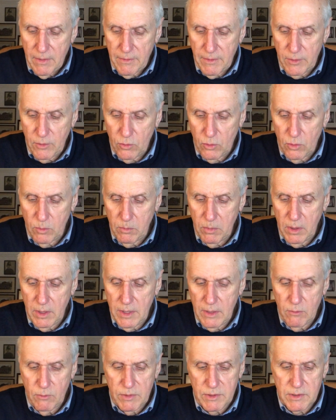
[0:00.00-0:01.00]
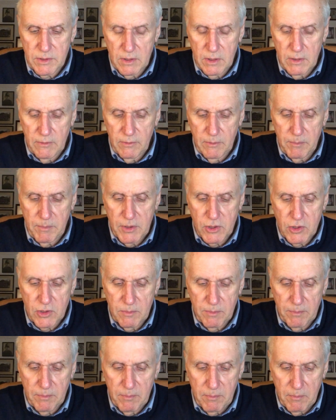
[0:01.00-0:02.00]
The normally reserved
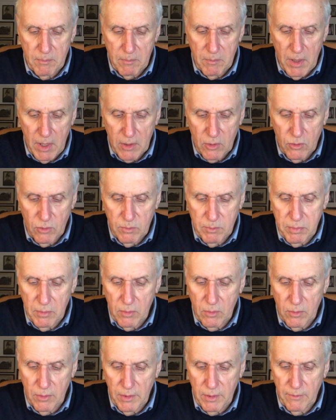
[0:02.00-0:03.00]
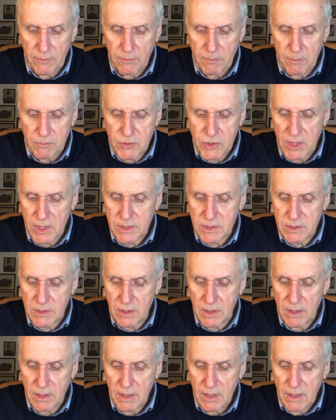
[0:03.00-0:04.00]
Bishop Michael Baughen of
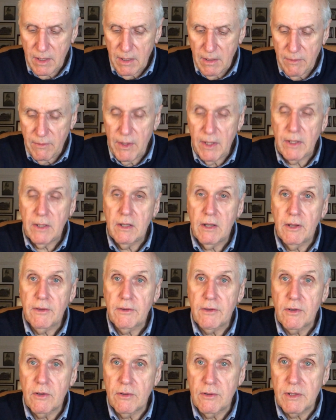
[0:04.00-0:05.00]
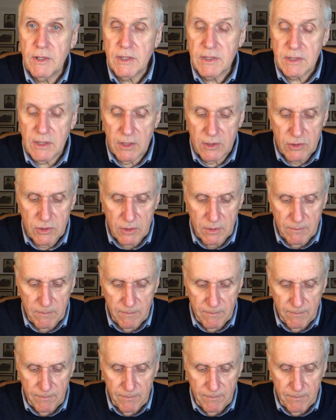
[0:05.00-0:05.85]
Chester then cut through the discussion.